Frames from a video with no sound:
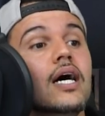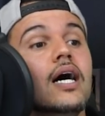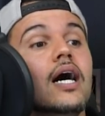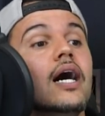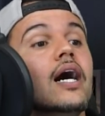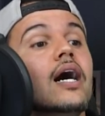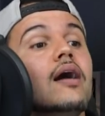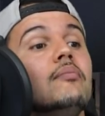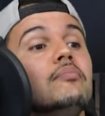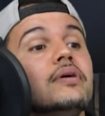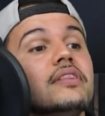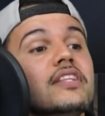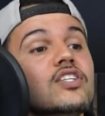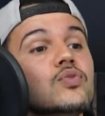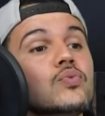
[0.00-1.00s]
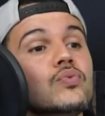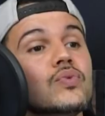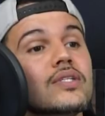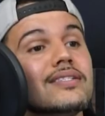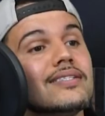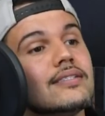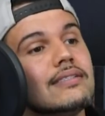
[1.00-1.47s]
But this one
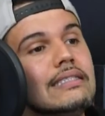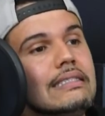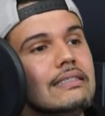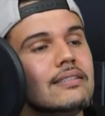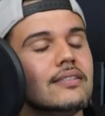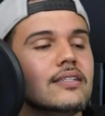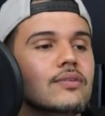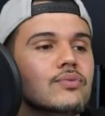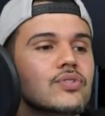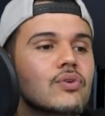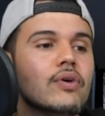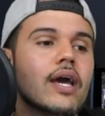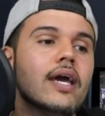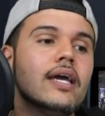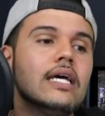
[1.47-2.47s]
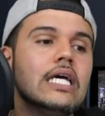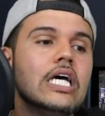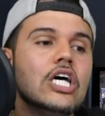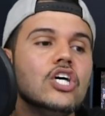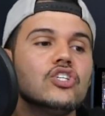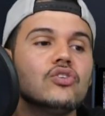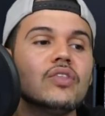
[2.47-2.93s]
was, it was okay.
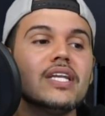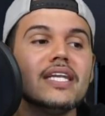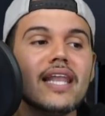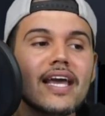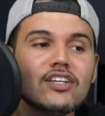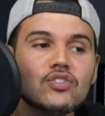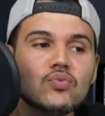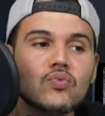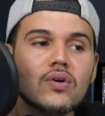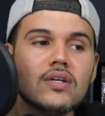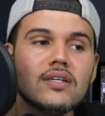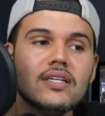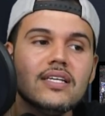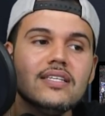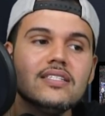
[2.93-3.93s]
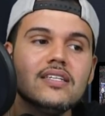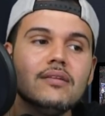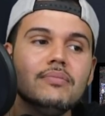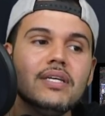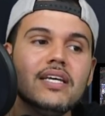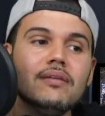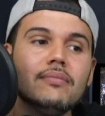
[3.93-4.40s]
So the next one is going
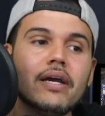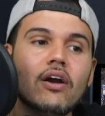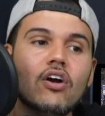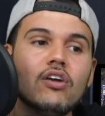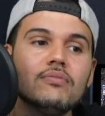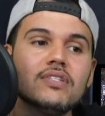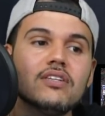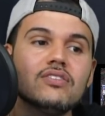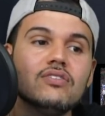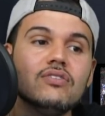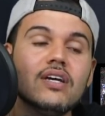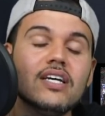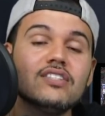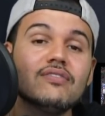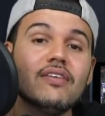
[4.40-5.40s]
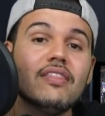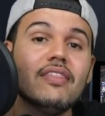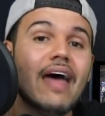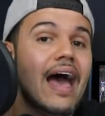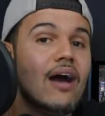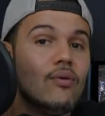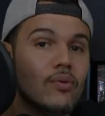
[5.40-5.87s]
to be In My Arms. I'll see you guys for
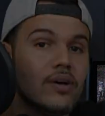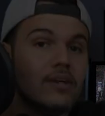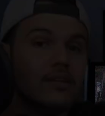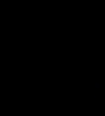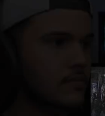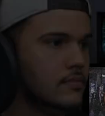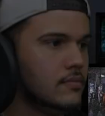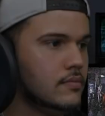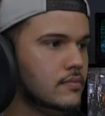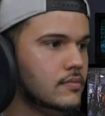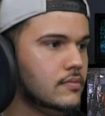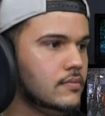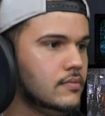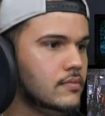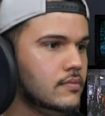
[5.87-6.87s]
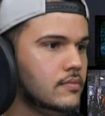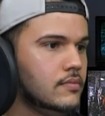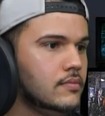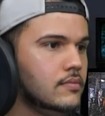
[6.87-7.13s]
that one next.